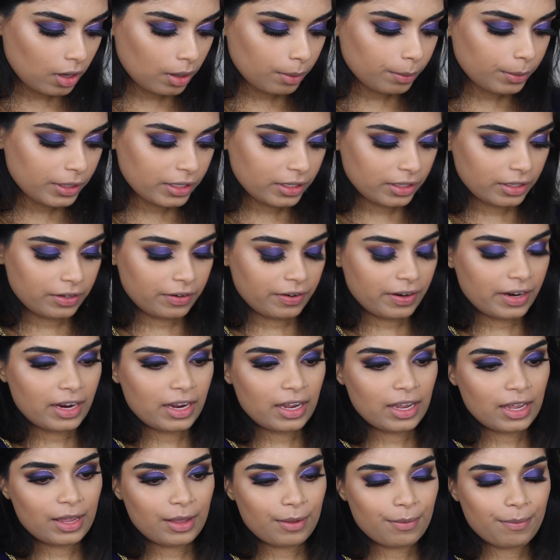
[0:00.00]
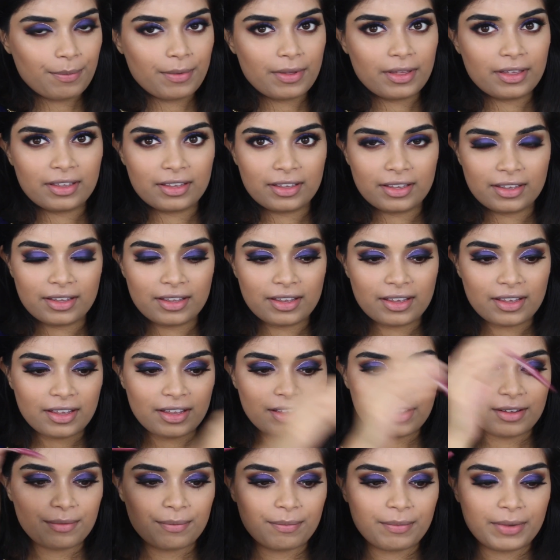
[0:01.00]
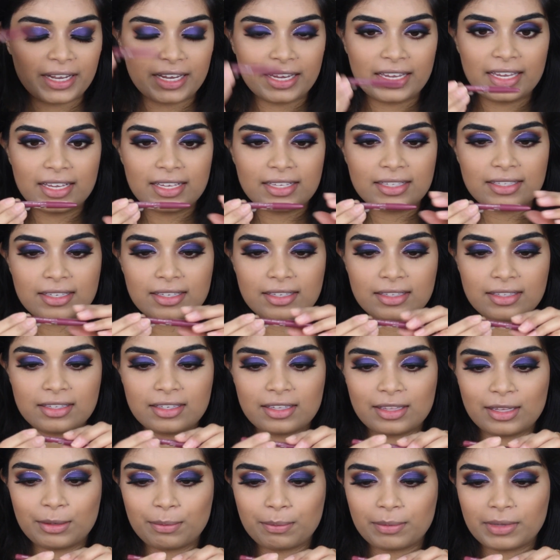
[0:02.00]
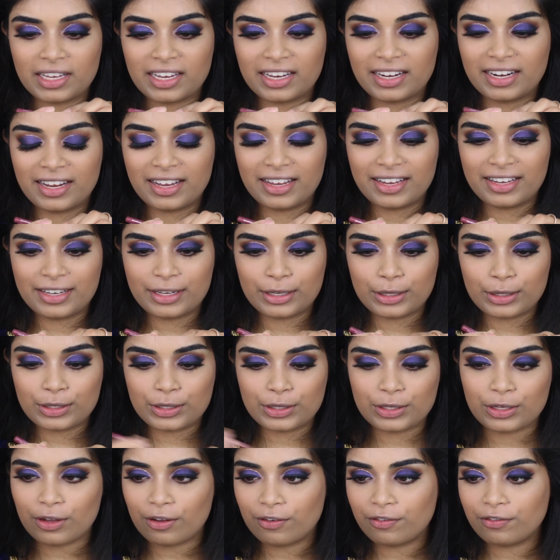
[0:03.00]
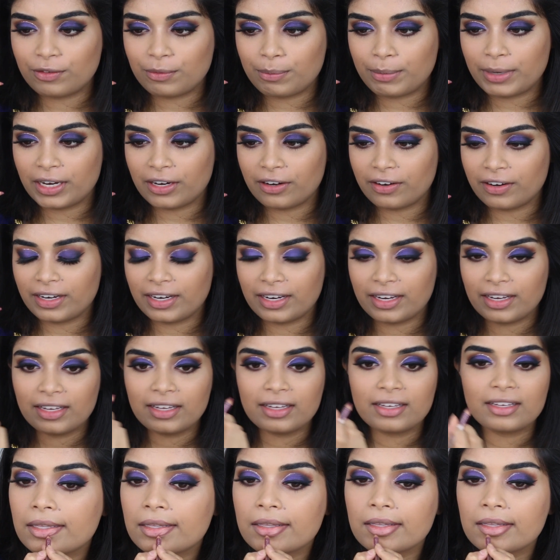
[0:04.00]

I'm gonna grab my Essence Lip Liner in Soft Berry.